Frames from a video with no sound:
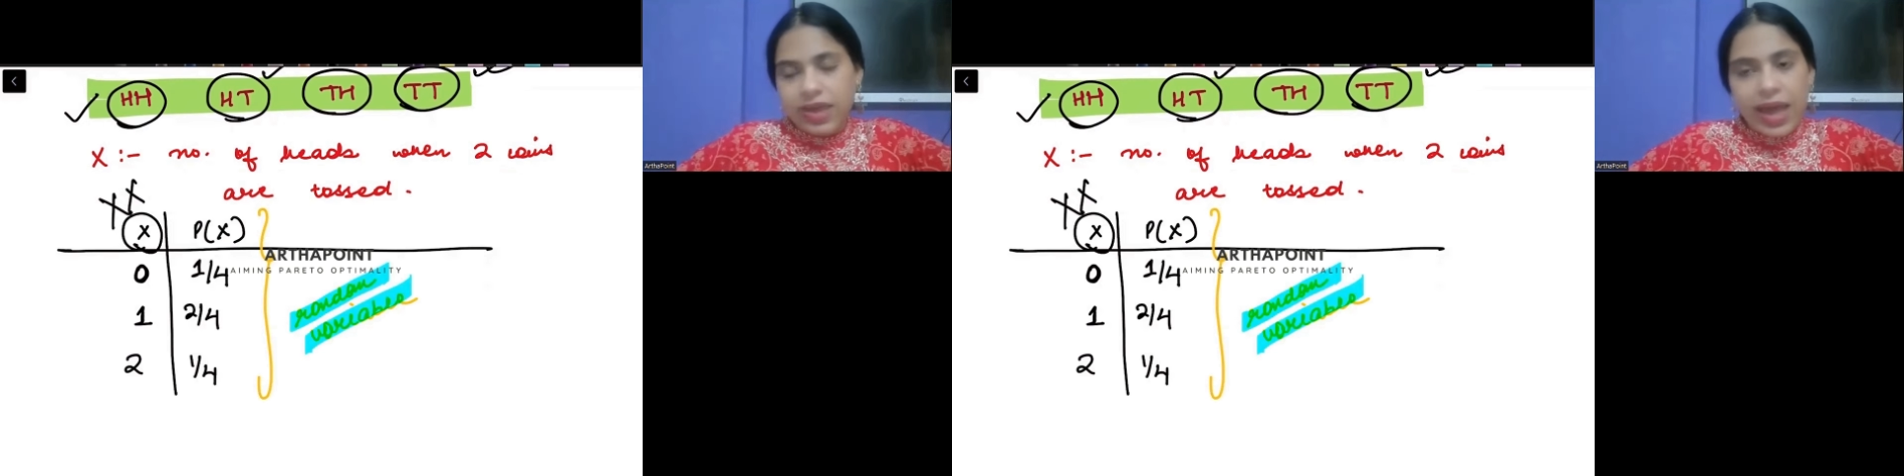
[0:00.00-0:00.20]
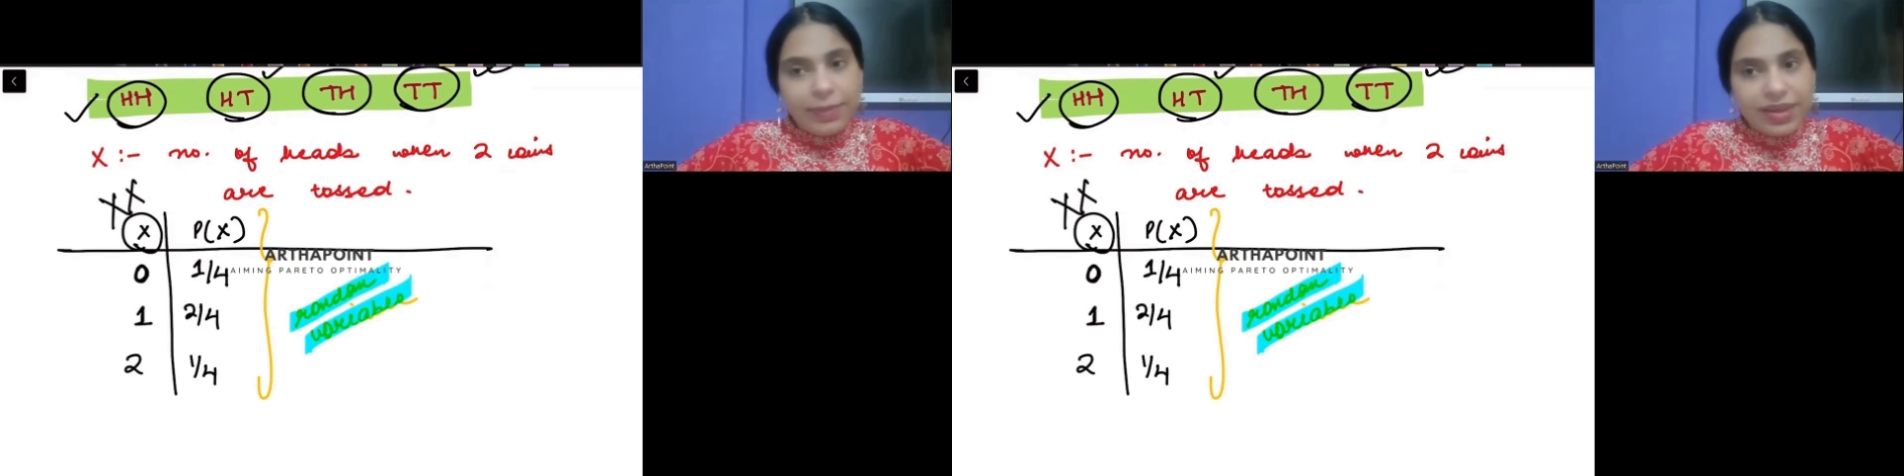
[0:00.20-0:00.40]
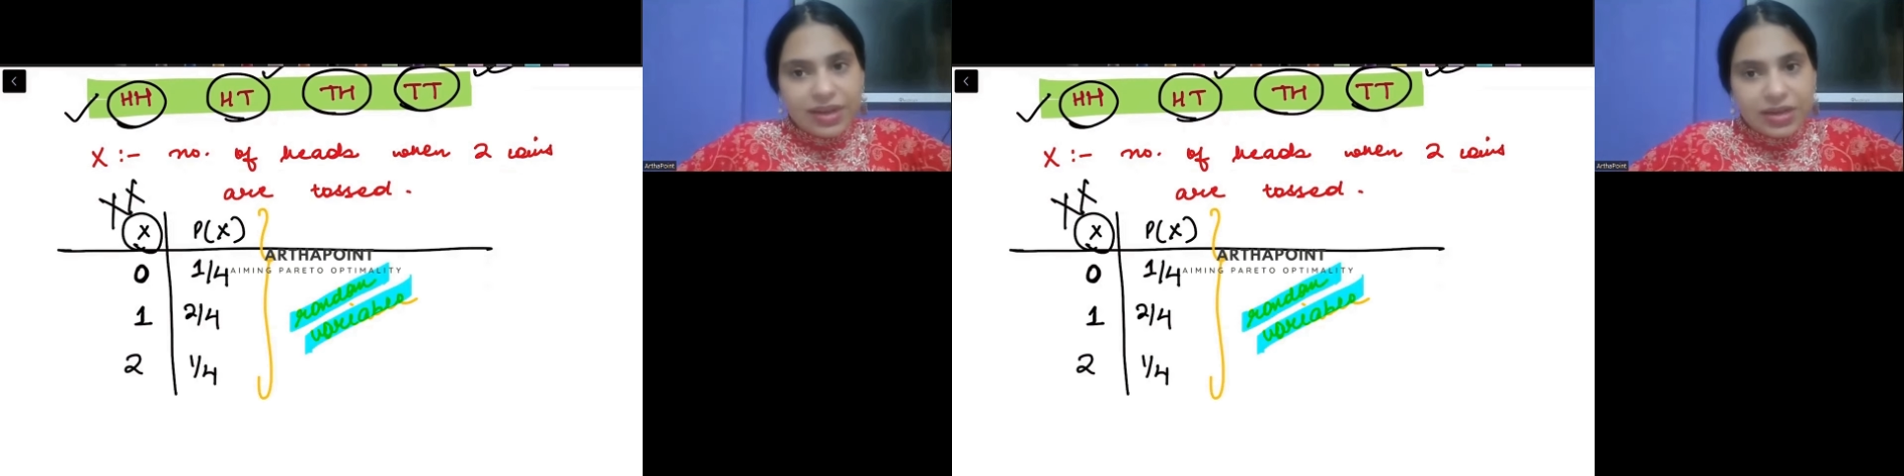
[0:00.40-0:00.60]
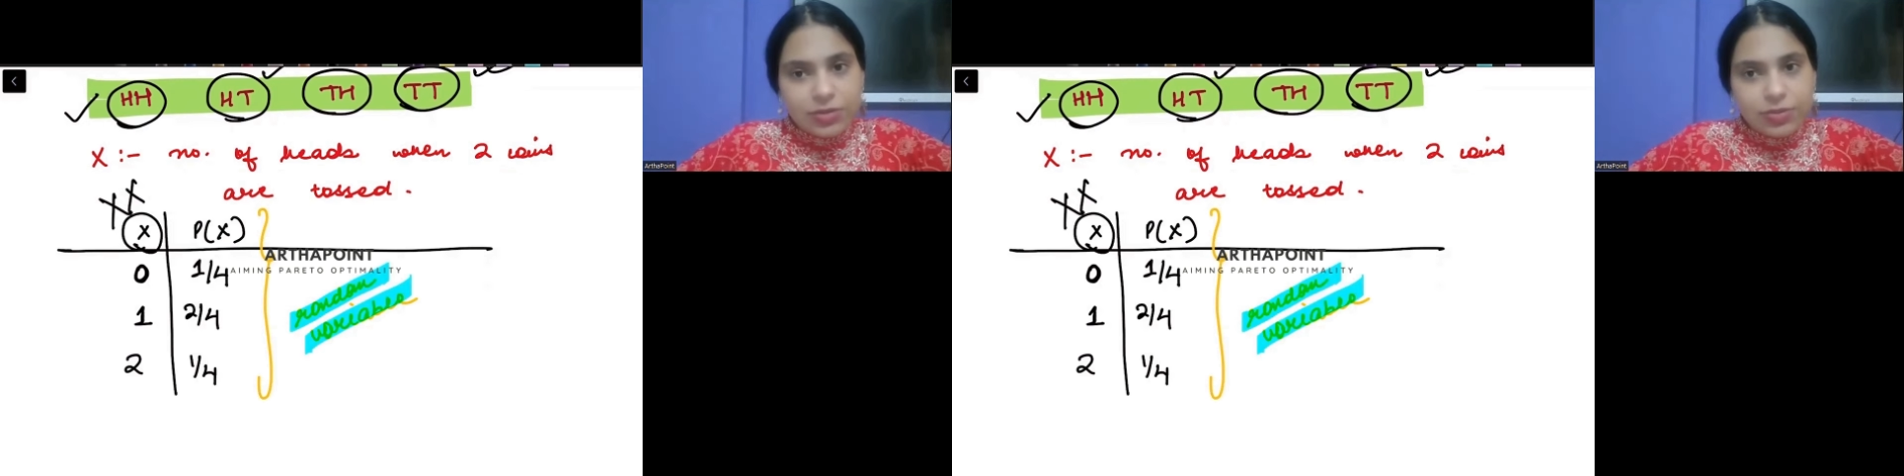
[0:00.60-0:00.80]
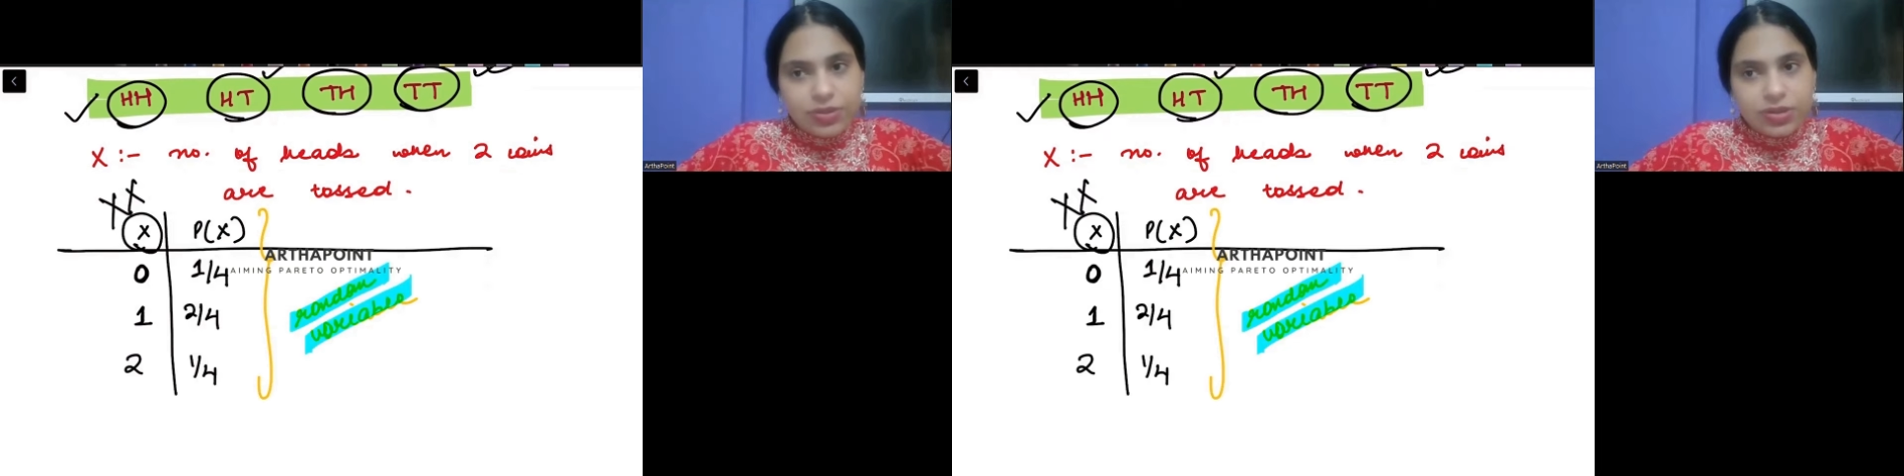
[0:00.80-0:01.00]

Am I clear with